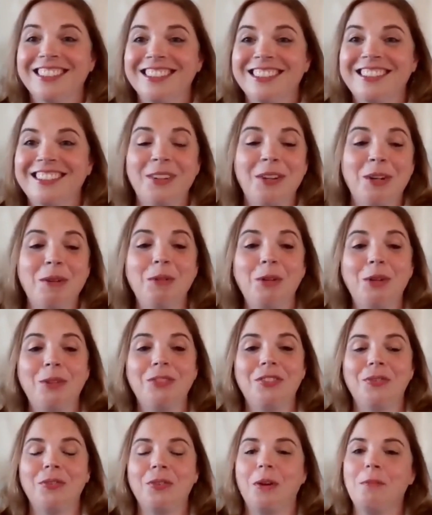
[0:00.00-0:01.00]
So it
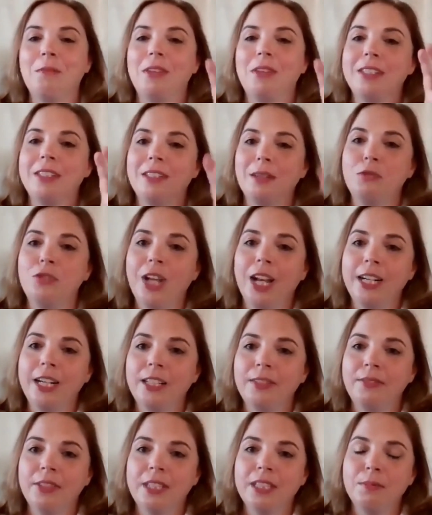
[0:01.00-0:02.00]
moves from the
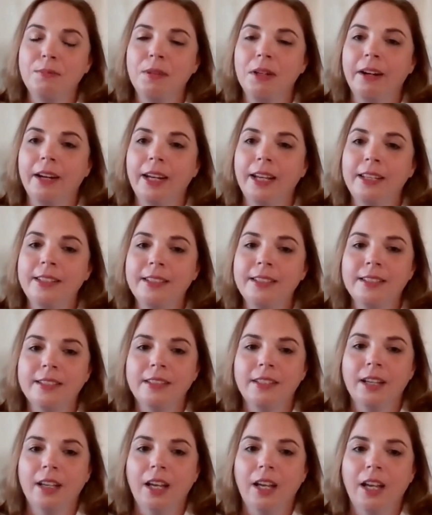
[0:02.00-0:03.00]
subjective
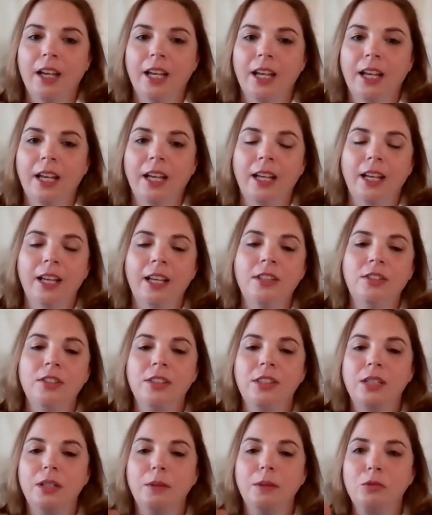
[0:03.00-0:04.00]
experience into
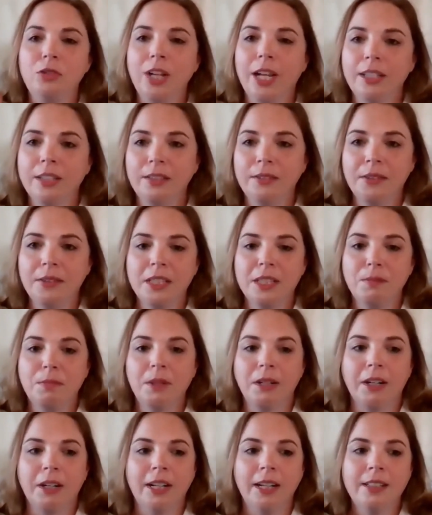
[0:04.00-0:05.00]
the objective
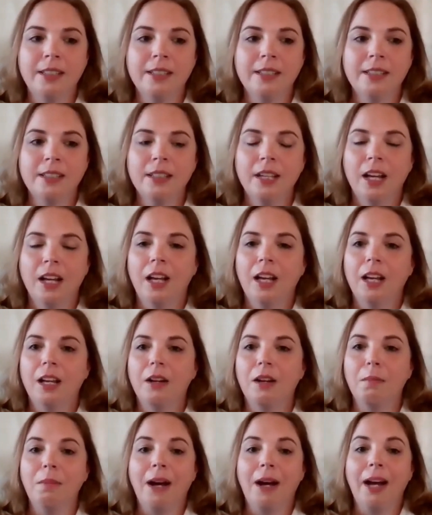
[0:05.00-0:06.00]
experience
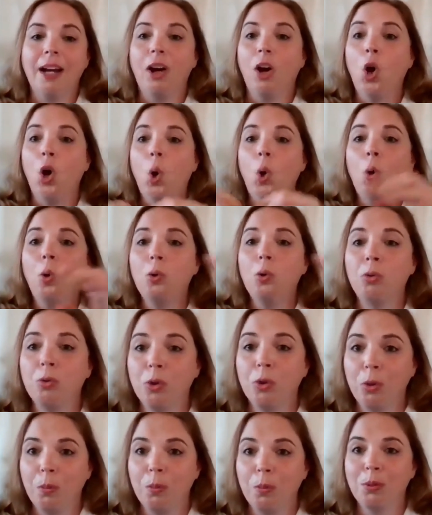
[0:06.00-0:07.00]
by a whole
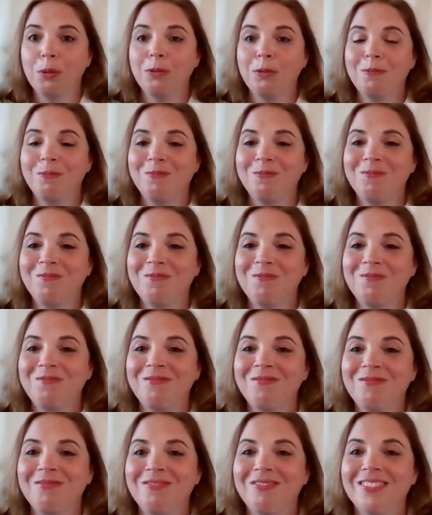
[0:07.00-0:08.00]
group.
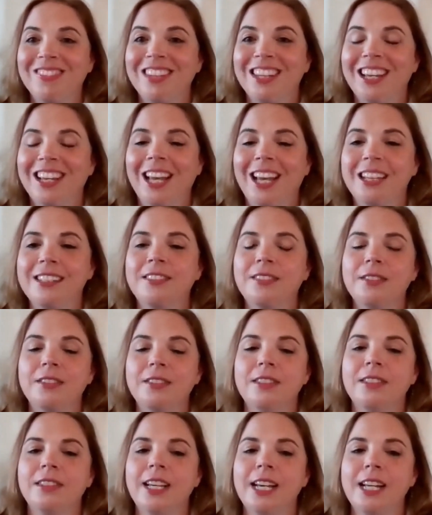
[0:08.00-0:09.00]
And
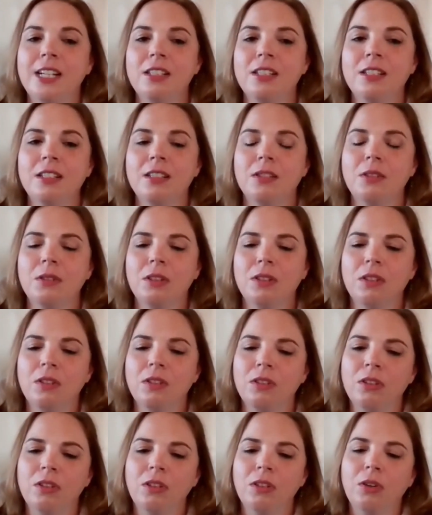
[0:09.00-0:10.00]
so that is,
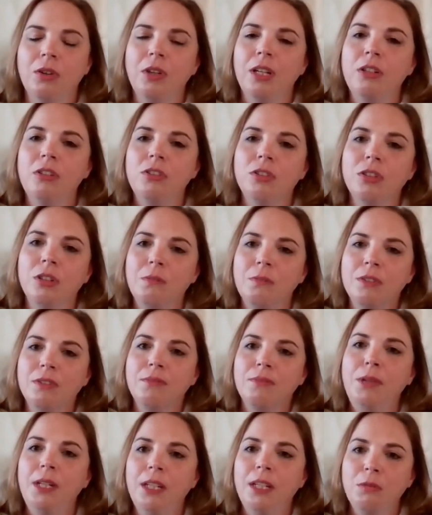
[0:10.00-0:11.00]
in terms of
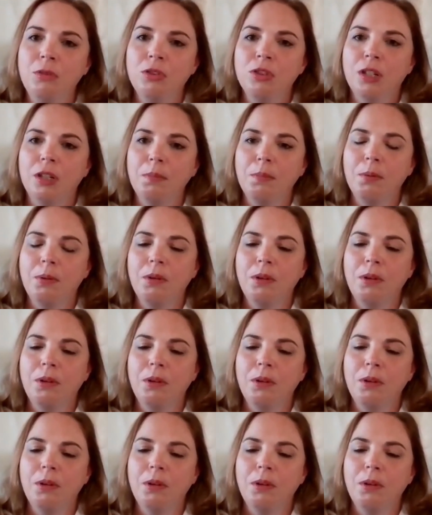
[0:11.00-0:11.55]
mediumship,